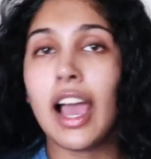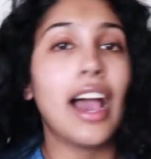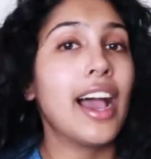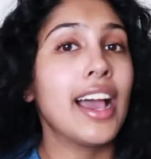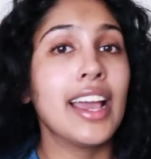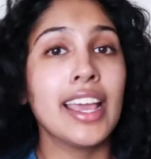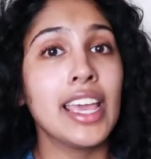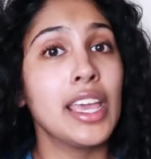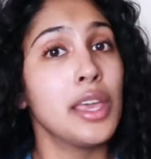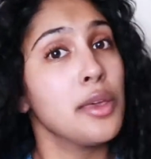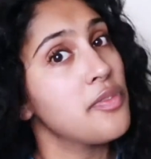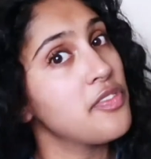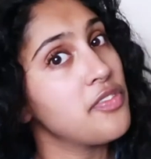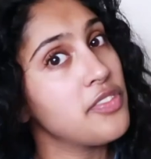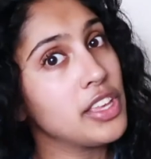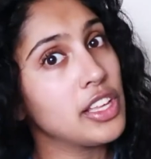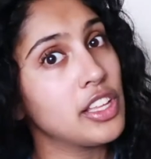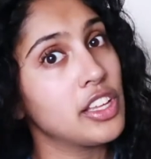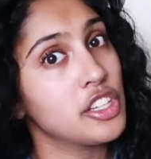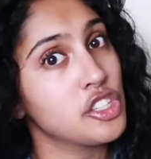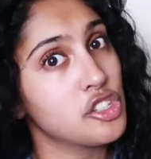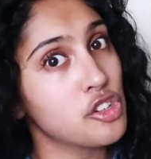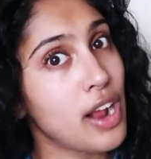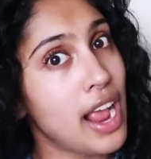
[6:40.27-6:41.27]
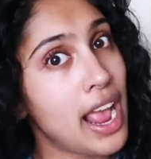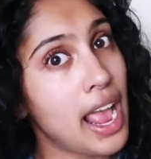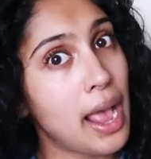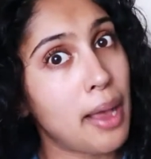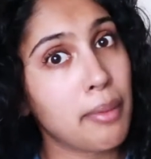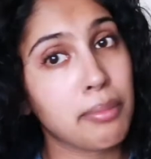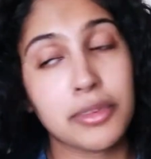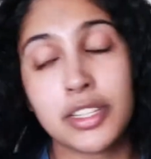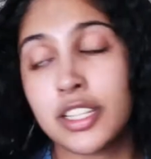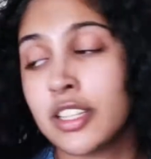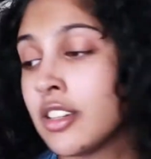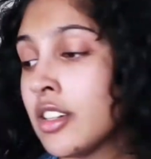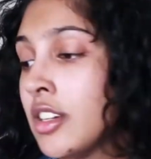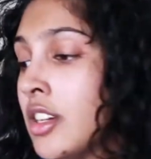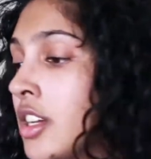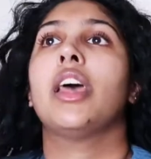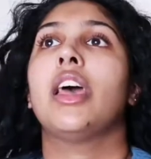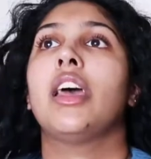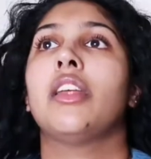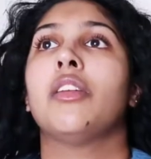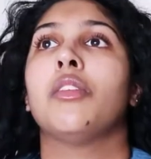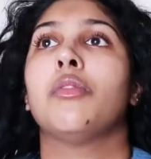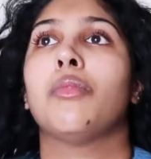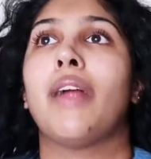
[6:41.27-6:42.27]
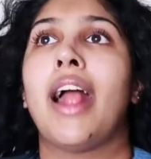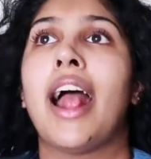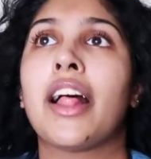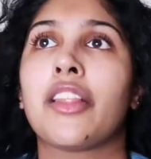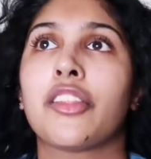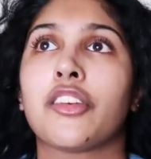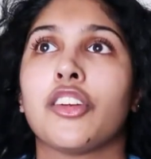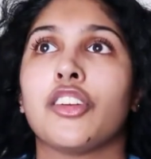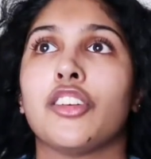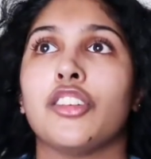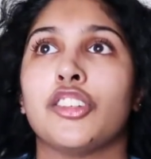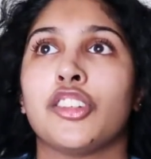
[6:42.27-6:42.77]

I hate feeling trapped. And rather,